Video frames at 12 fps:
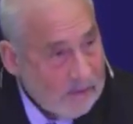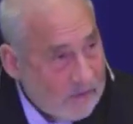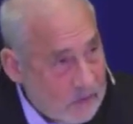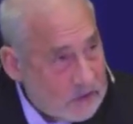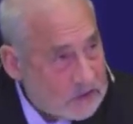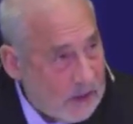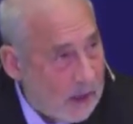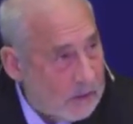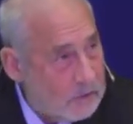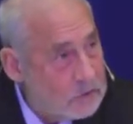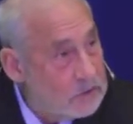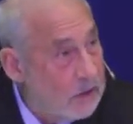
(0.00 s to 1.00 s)
living
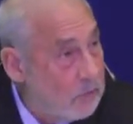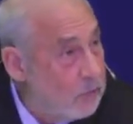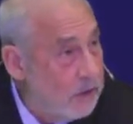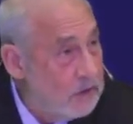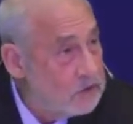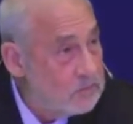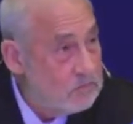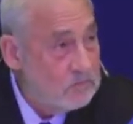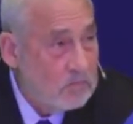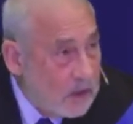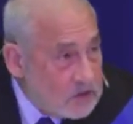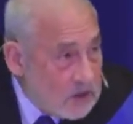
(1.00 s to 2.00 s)
standards decreased
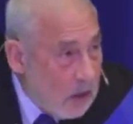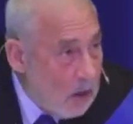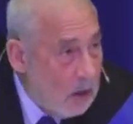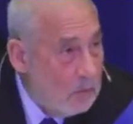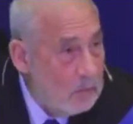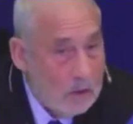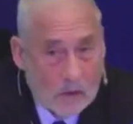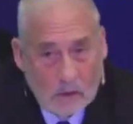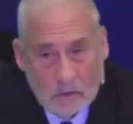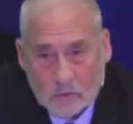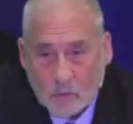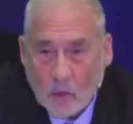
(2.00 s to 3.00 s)
by some
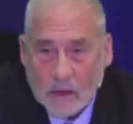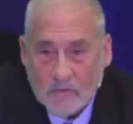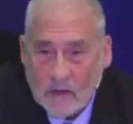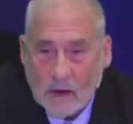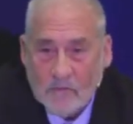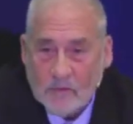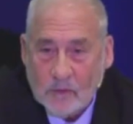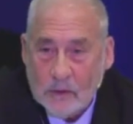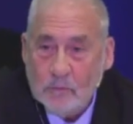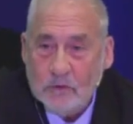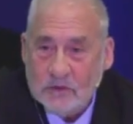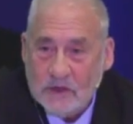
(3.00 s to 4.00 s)
25,
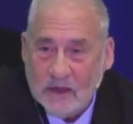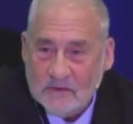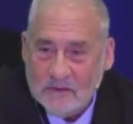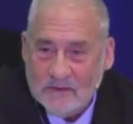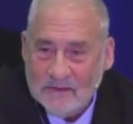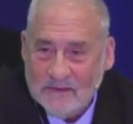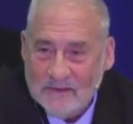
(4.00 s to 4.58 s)
30%.